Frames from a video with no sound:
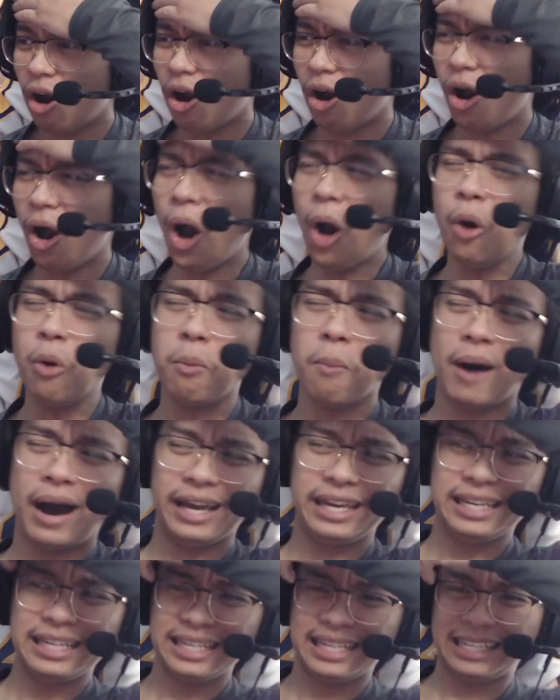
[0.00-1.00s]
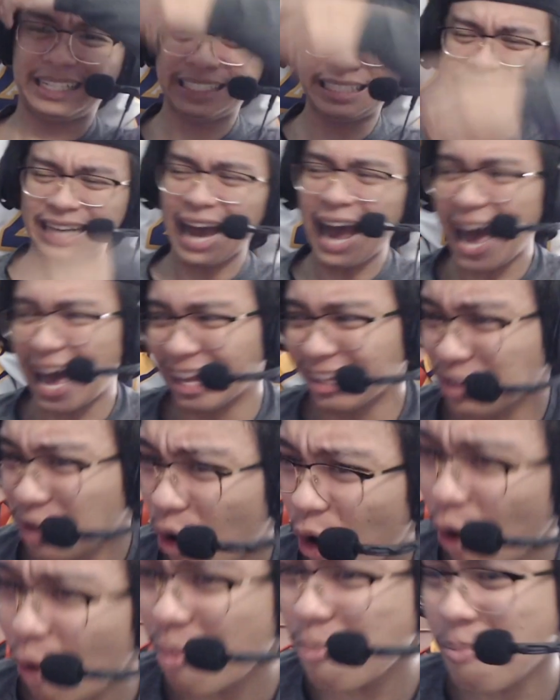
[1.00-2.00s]
Oh my God.
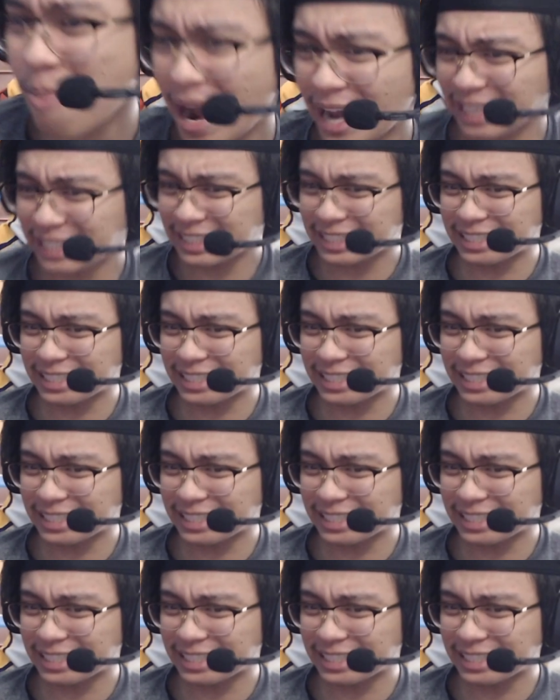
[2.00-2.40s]
Oh my